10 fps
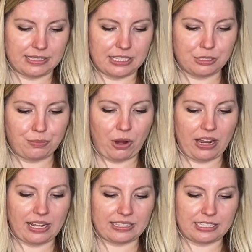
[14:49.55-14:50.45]
this
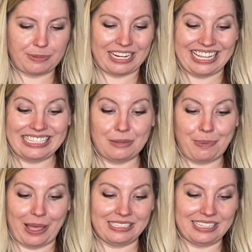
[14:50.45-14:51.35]
product has been
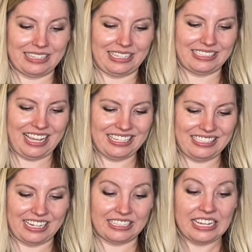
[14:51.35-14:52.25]
independently
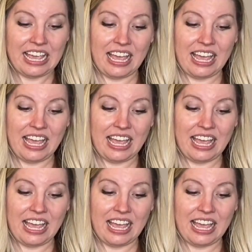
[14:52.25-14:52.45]
tested